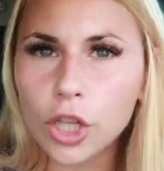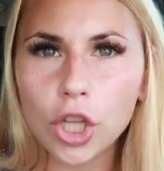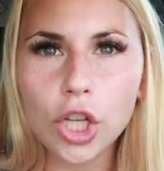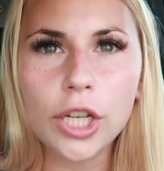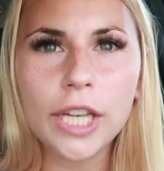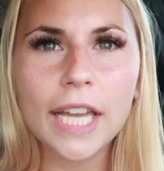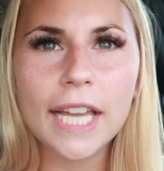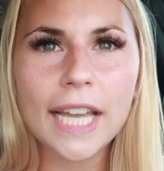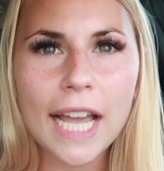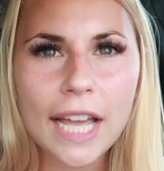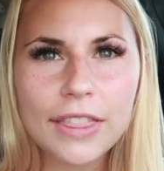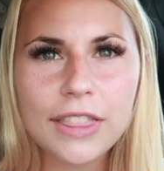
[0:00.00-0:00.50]

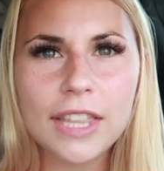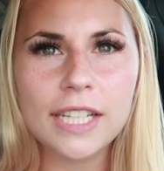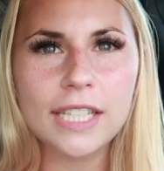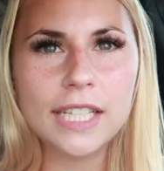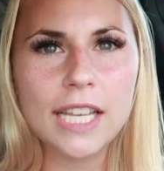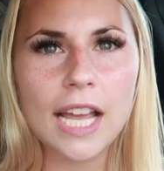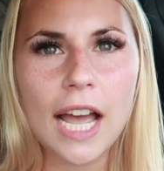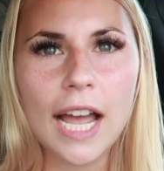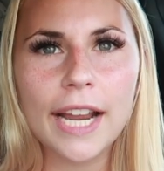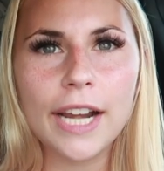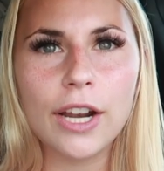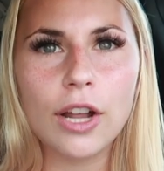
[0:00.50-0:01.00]
looking at the
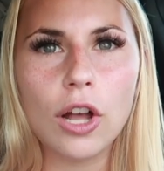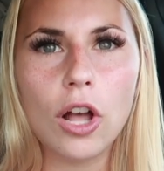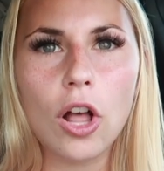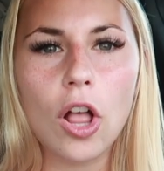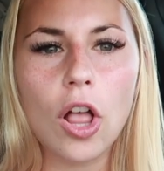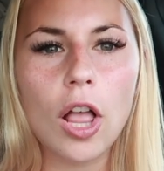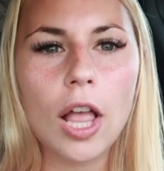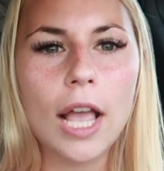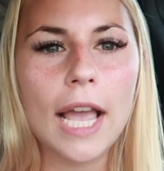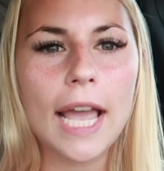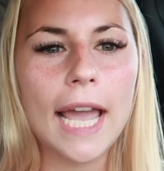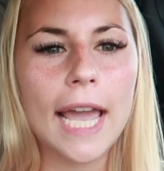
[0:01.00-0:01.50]

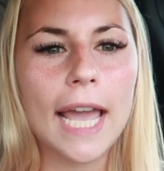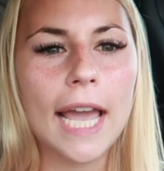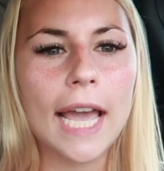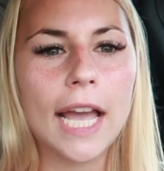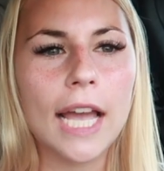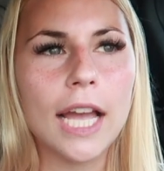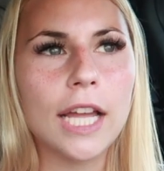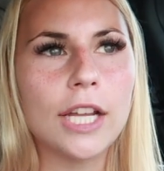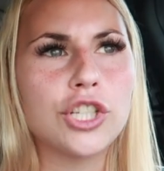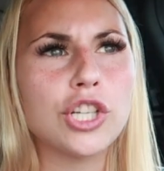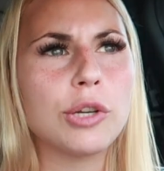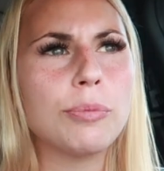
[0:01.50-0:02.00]
title
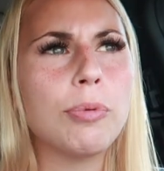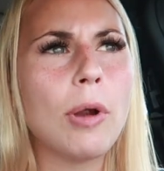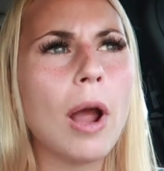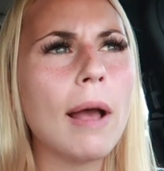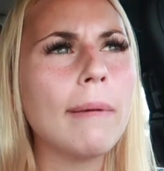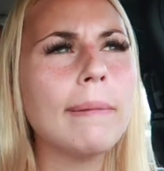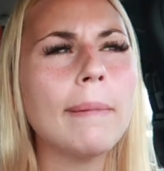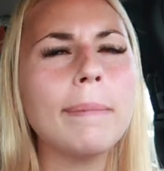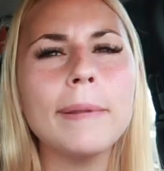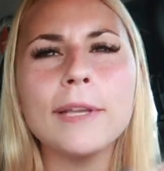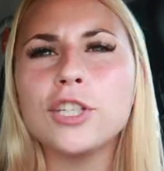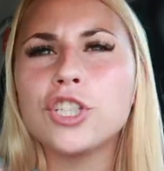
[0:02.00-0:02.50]
and you're
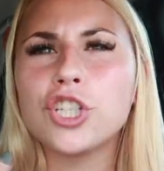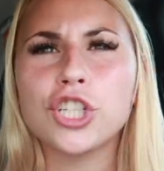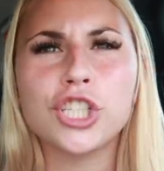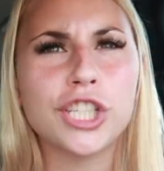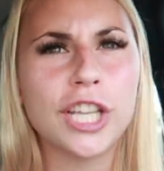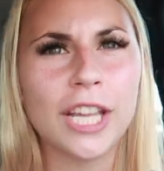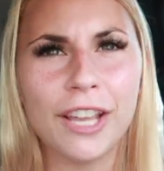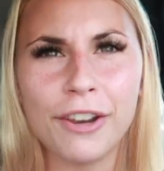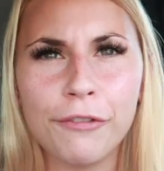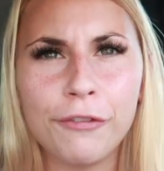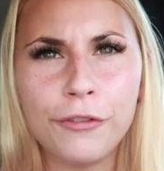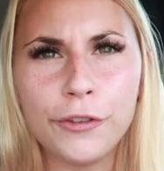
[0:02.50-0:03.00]
probably just
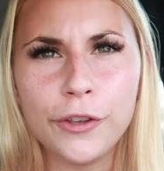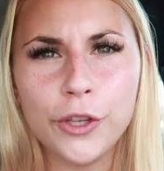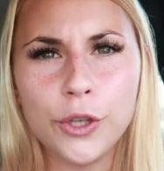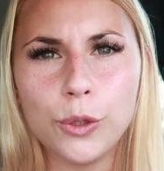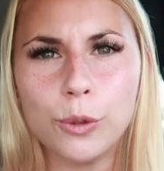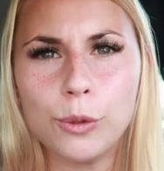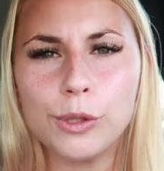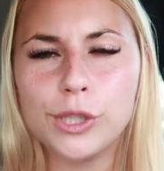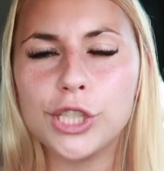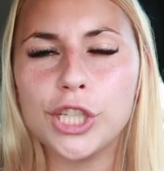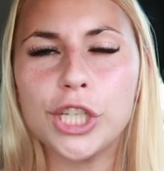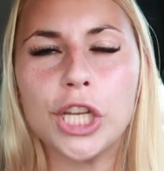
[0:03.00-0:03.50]

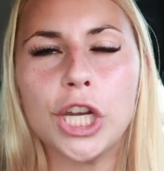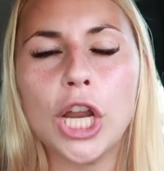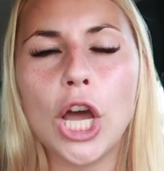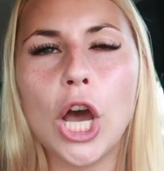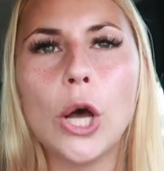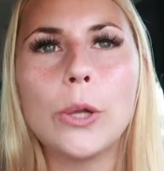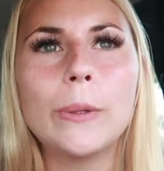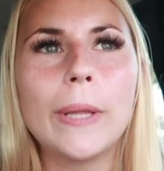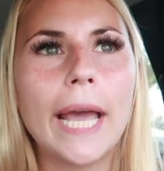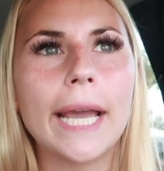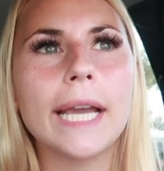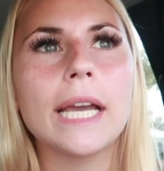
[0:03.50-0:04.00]
confused, you
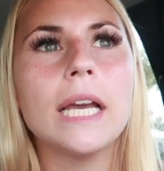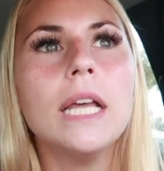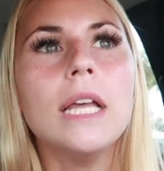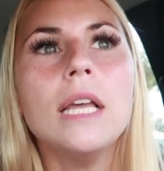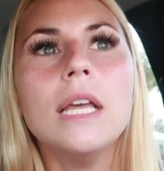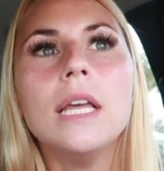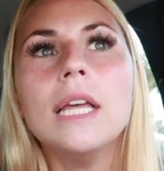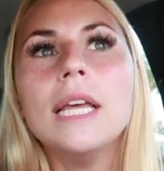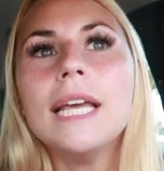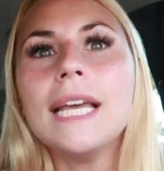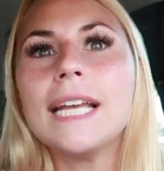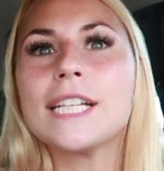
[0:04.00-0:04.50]
know, like
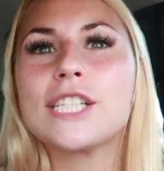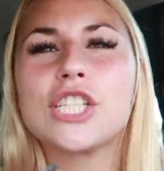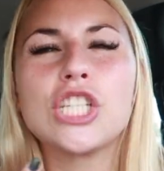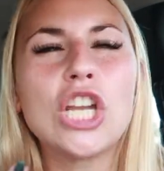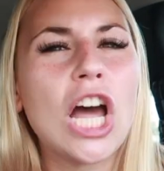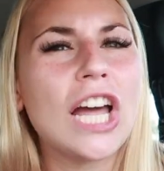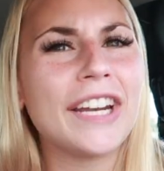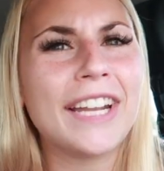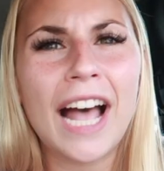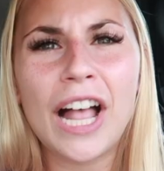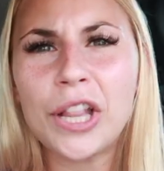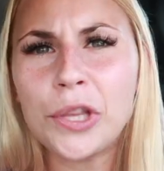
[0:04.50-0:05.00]
it's
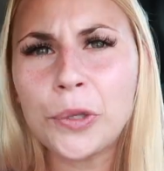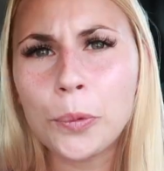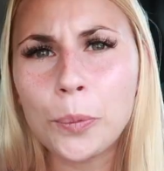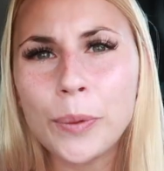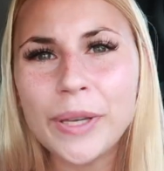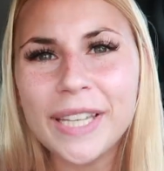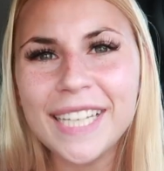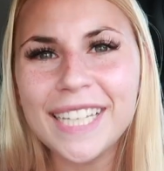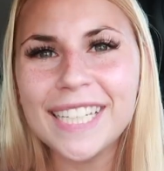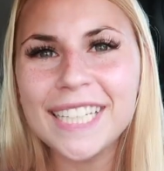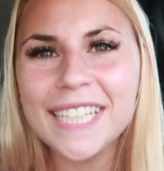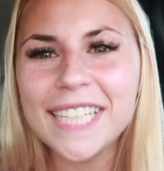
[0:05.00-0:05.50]
not
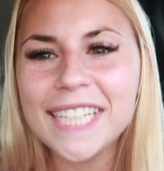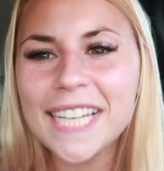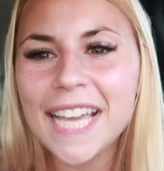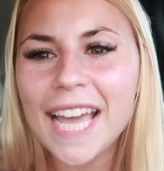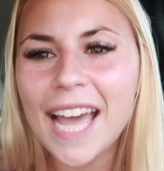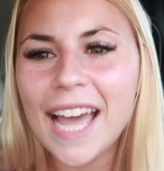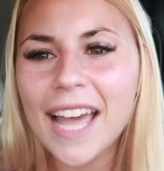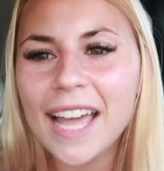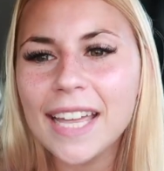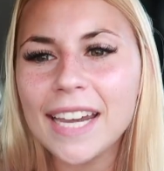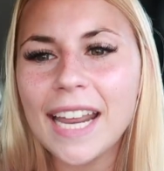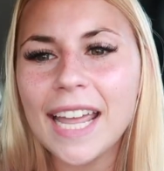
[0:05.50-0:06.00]
Halloween
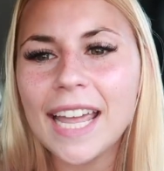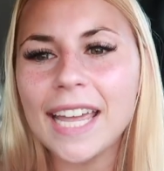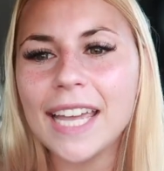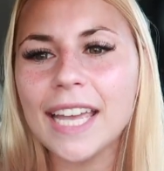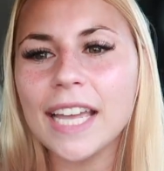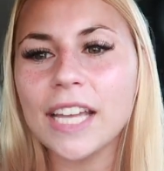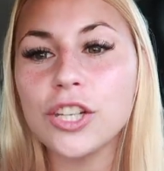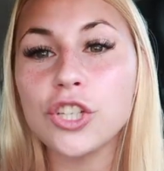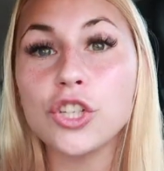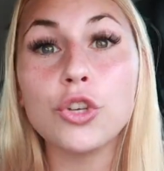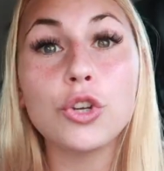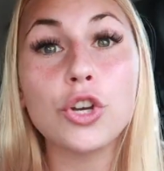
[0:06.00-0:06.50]
yet,
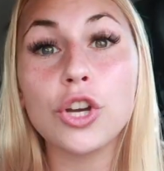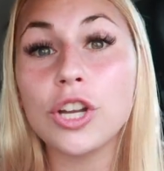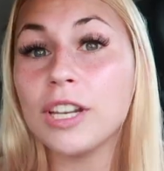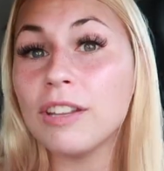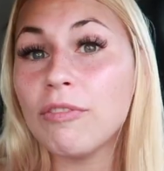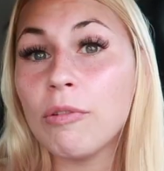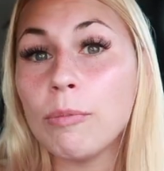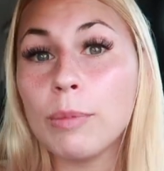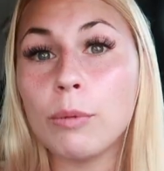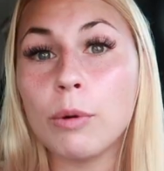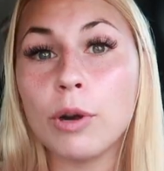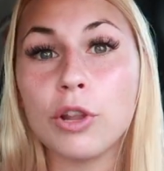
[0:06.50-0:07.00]
and you could
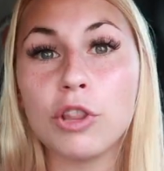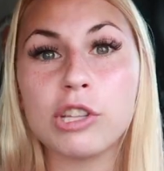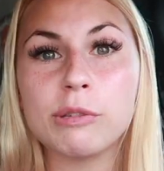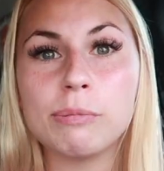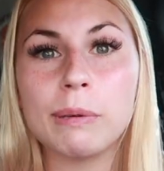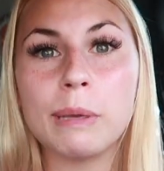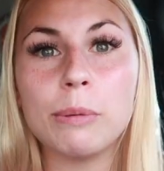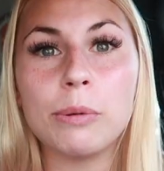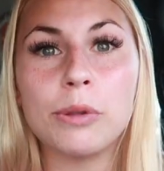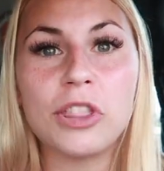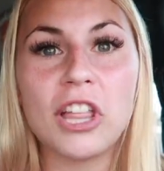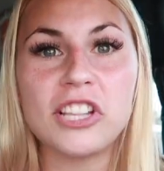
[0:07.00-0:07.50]
even be one of those
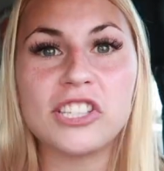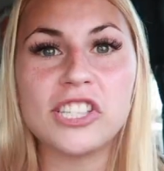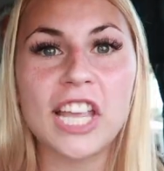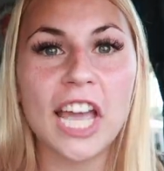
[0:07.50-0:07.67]
people that's